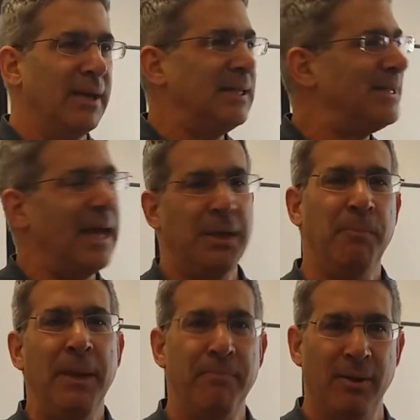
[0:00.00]
It's
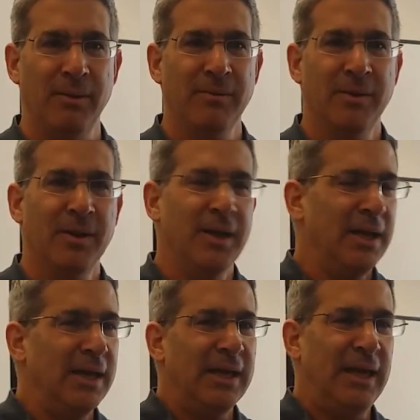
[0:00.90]
like people.
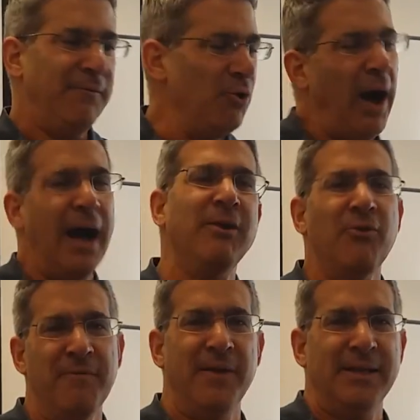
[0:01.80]
If you
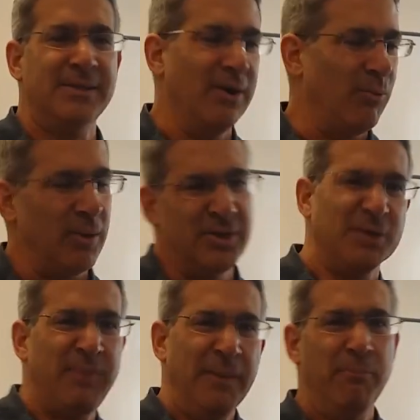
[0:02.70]
aggravate someone
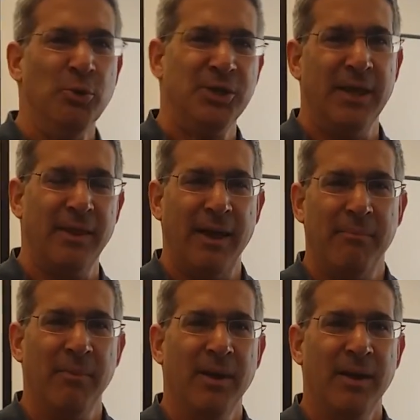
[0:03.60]
just by pushing
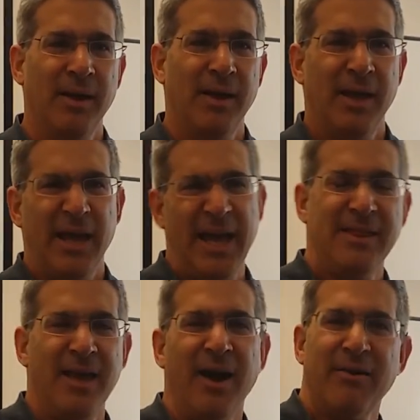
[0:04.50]
them
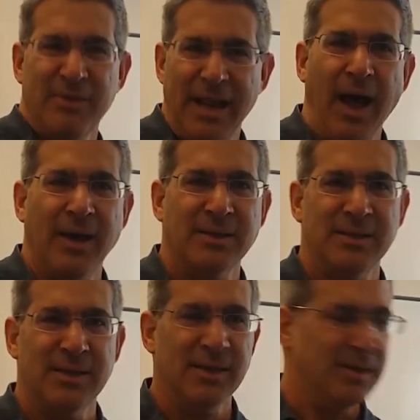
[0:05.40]
and they are
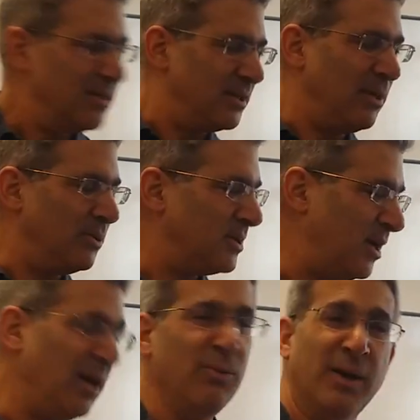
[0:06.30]
relaxed, they would
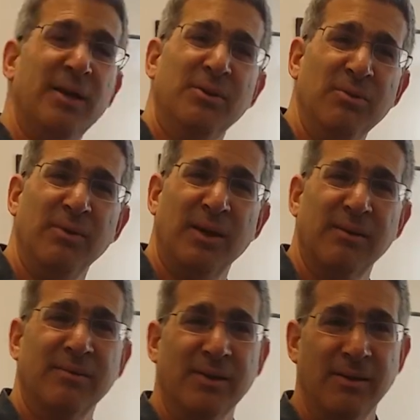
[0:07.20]
say, hey, what are you
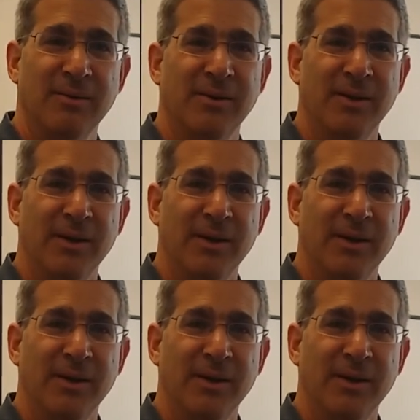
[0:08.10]
doing? You know?